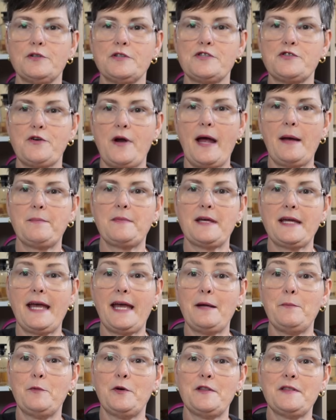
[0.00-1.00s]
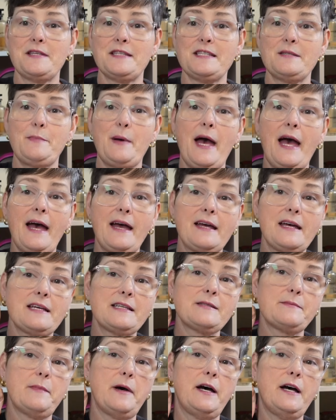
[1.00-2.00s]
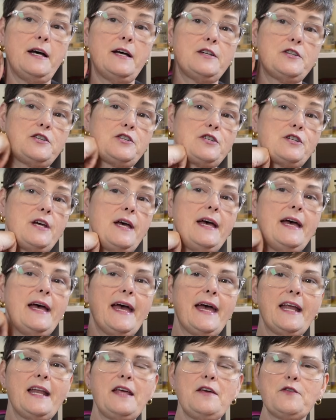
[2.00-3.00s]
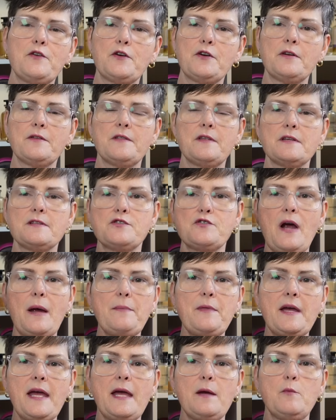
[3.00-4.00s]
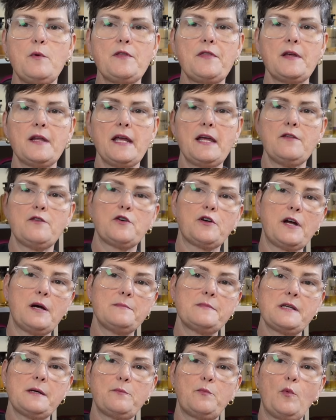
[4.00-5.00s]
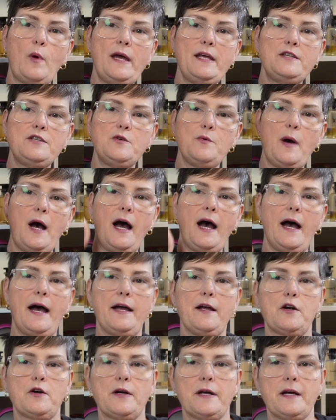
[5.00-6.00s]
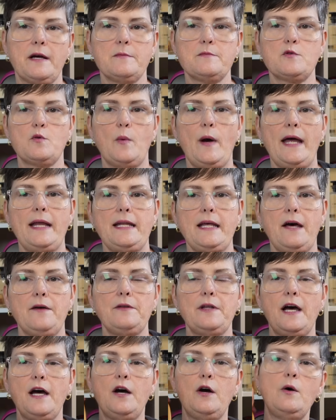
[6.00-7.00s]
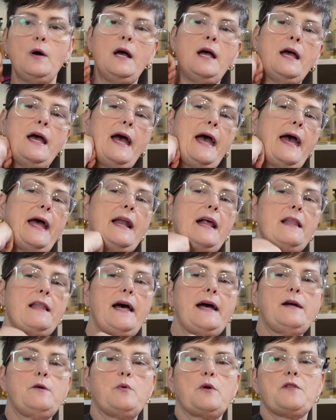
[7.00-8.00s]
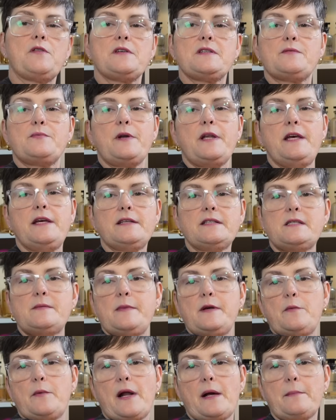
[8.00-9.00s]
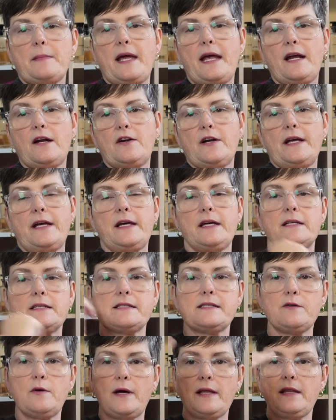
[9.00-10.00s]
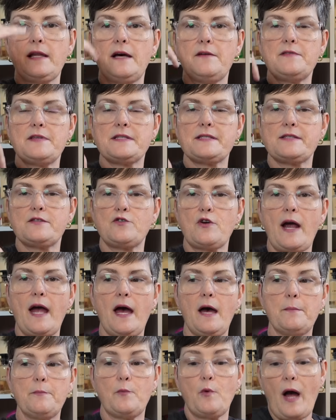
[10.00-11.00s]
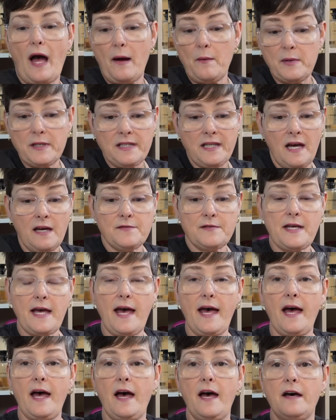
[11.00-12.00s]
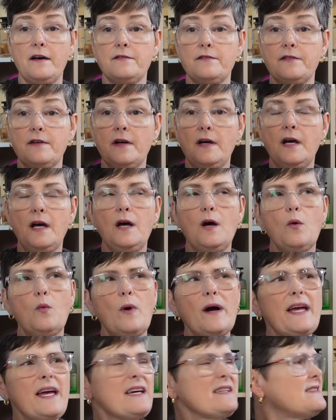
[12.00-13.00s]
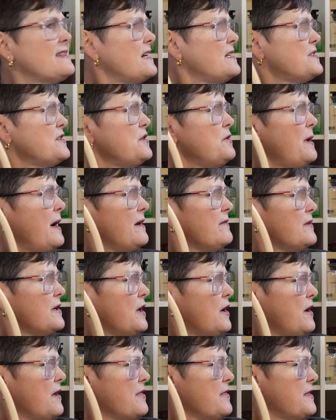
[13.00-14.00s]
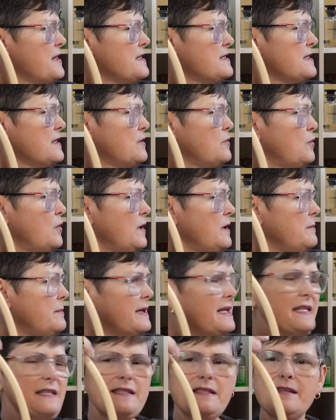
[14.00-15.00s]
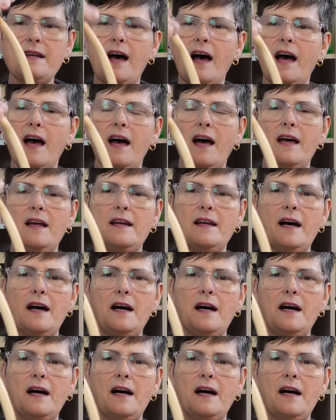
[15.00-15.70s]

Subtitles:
strap that came with this bag as much. The strap that came with it either comes up way too high or it comes way down low. And I like where this one hits me when I'm carrying it. So I love this strap. I would love to have, well, I guess I do have an authentic one, but it's not